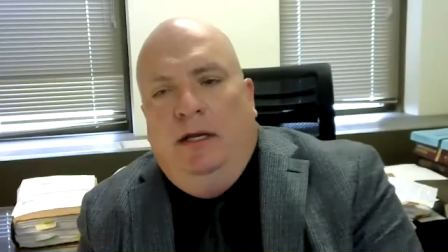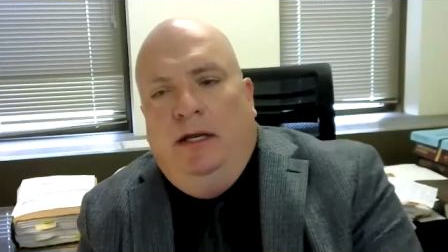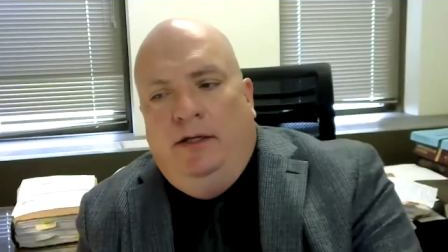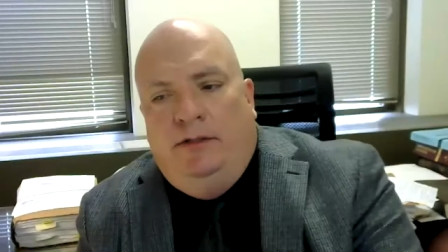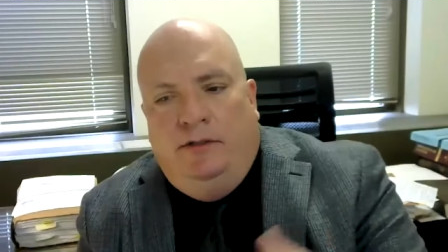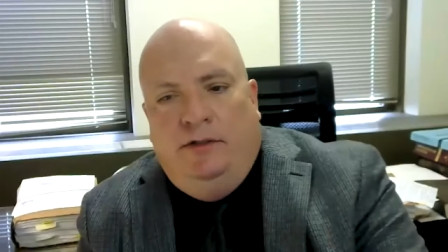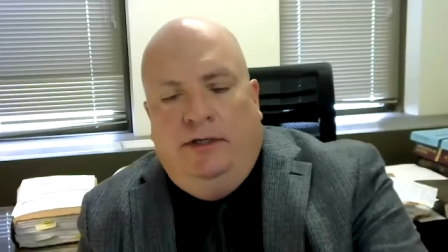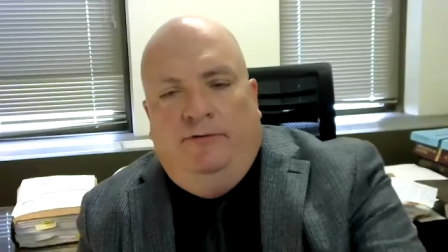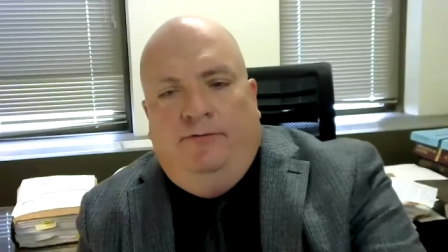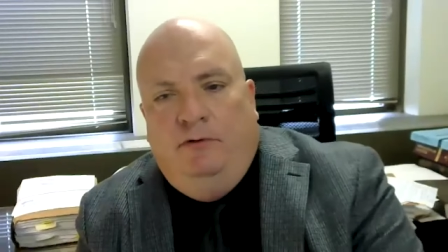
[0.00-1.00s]
And so,
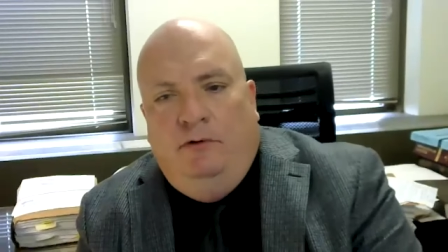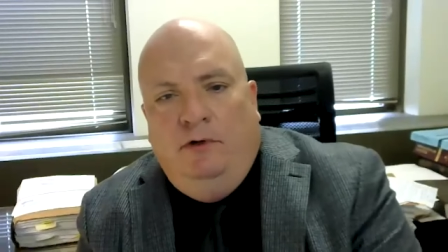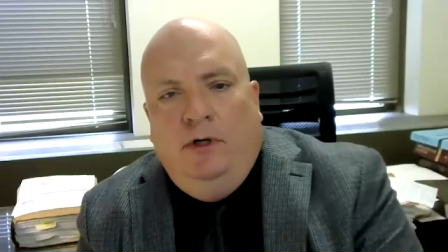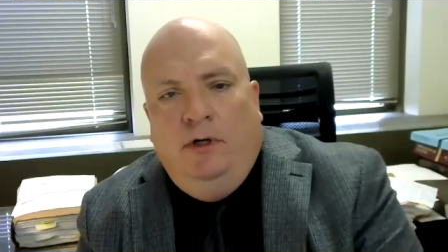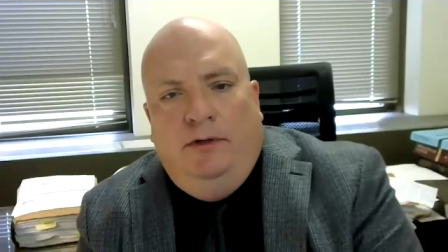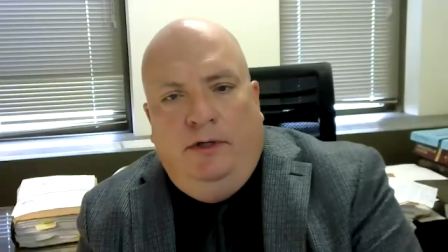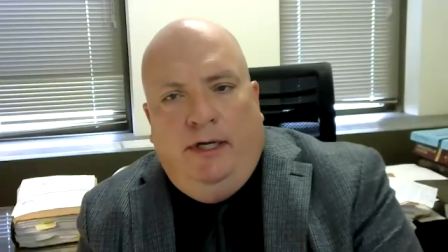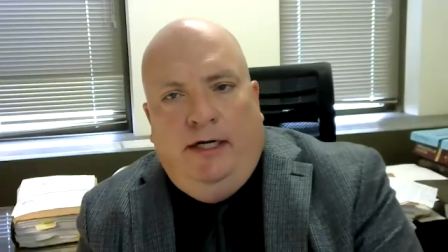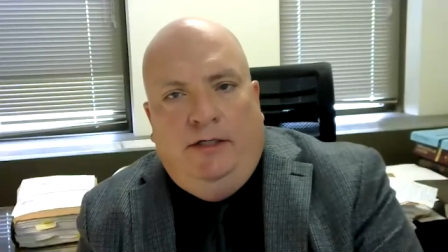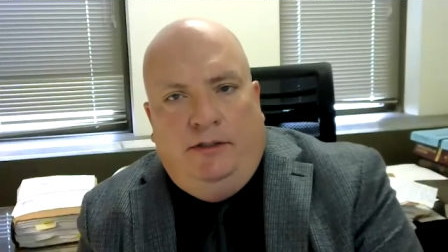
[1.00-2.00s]
therefore, the
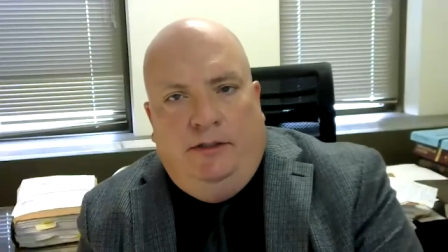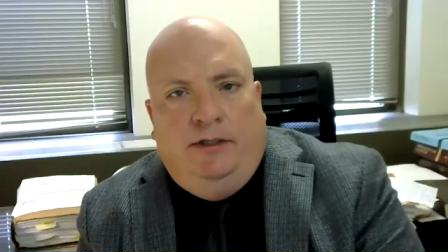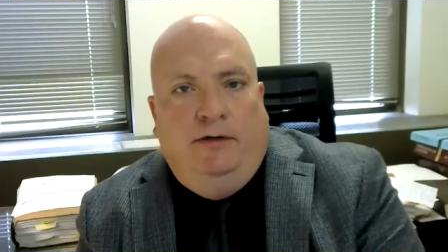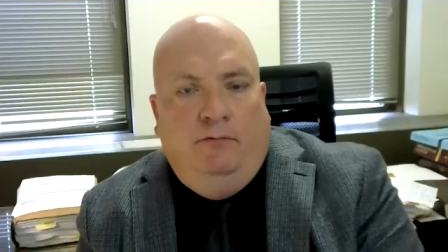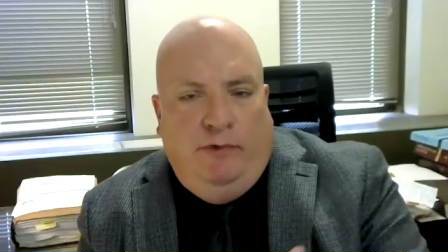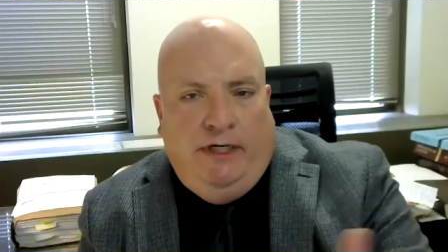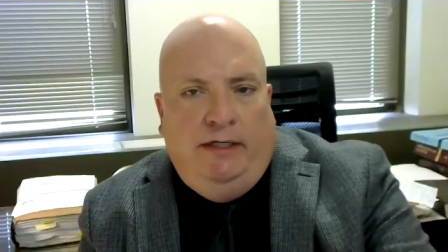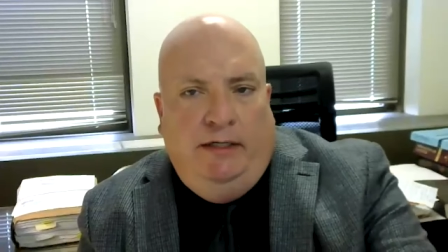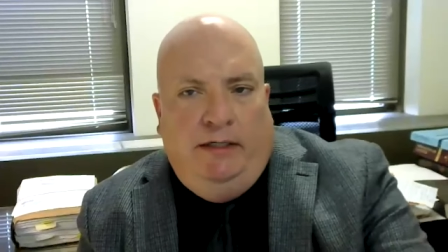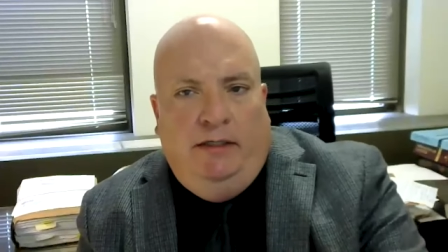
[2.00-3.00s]
Ninth Circuit, we
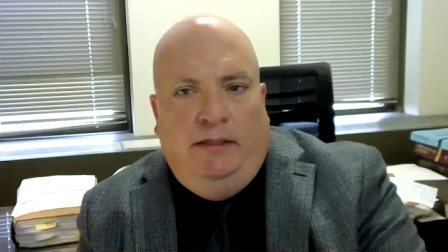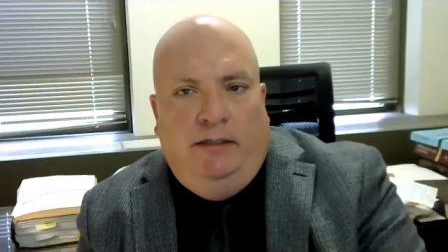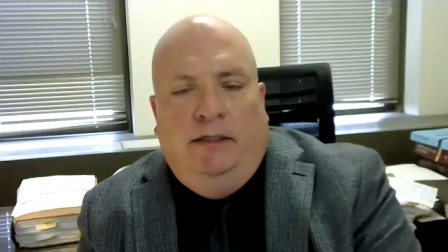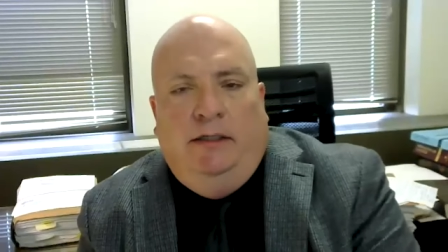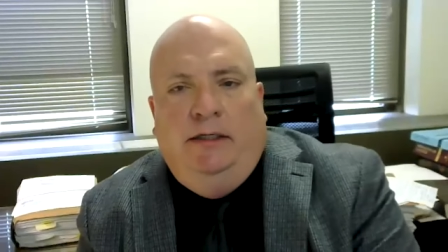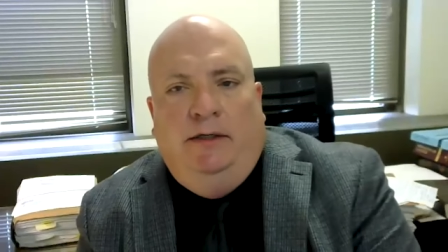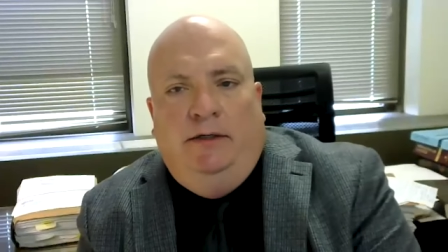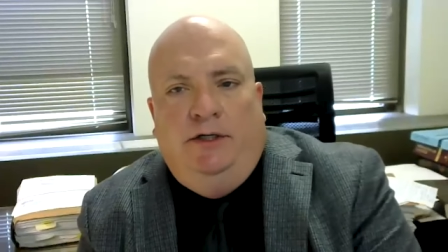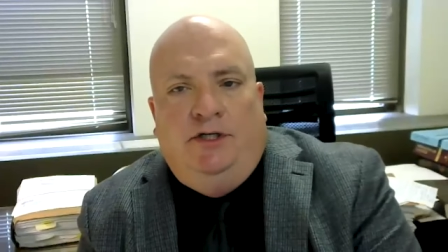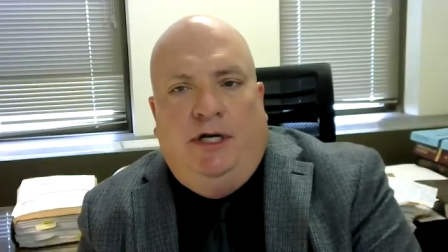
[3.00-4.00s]
didn't uh,
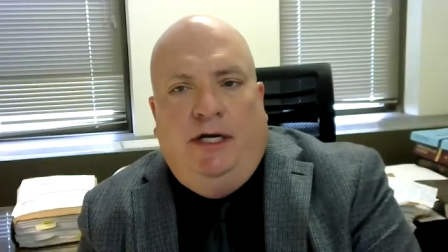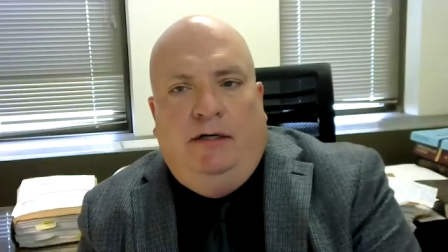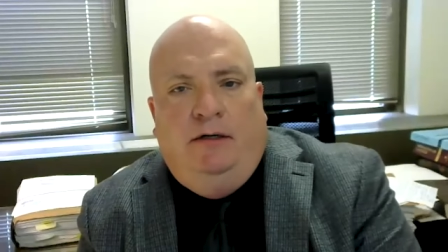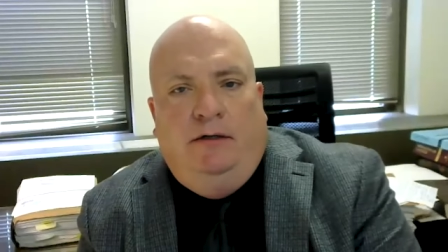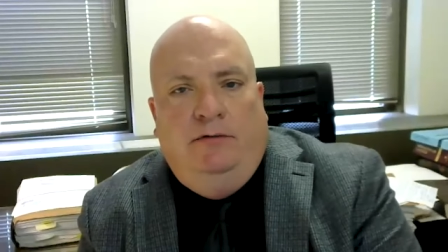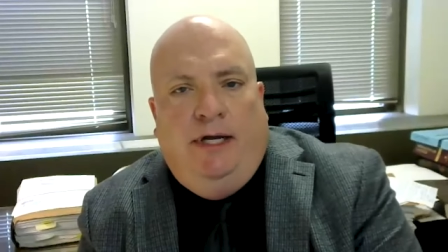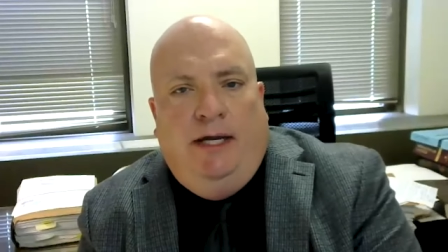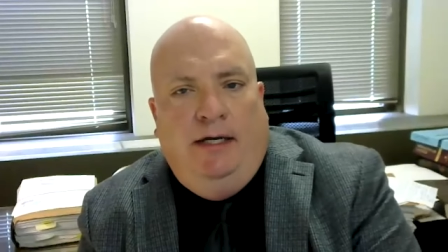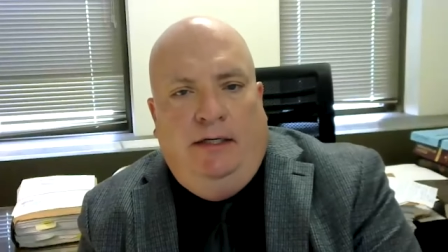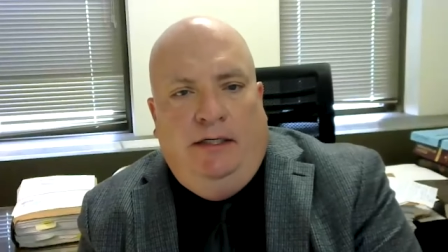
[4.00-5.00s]
interject our own
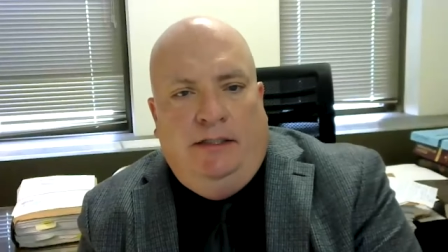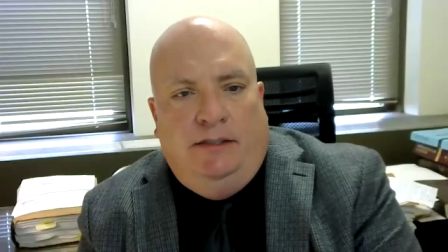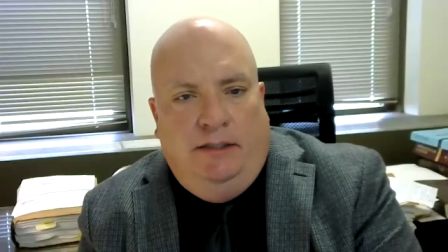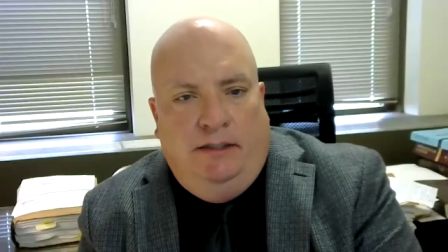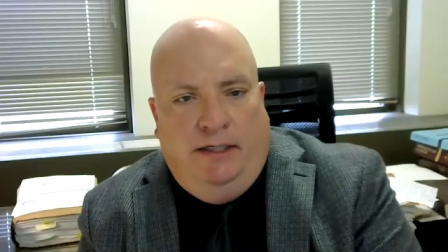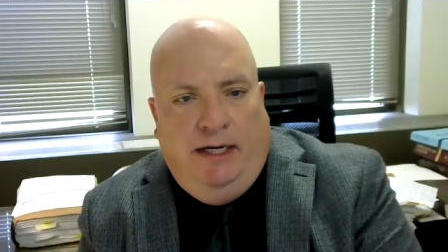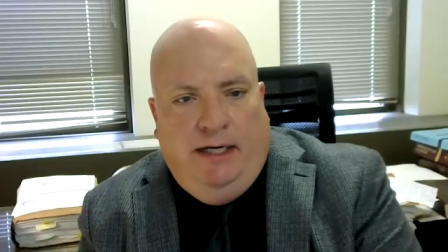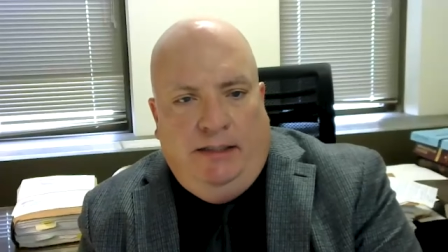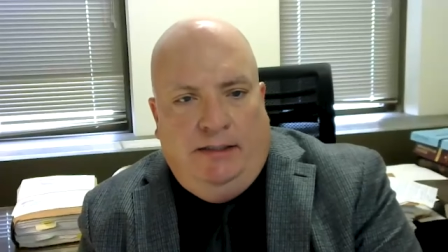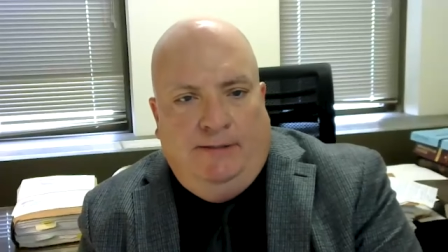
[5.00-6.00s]
ideas into the
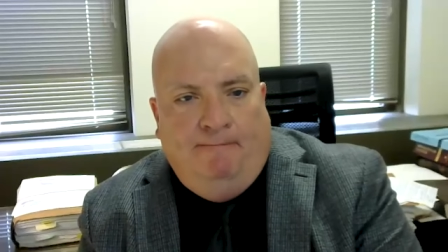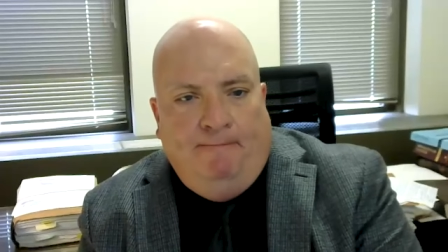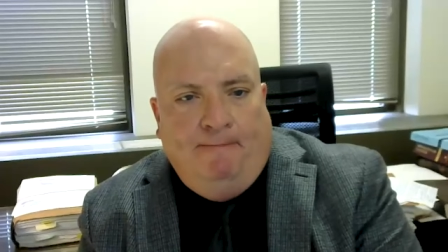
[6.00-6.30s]
case.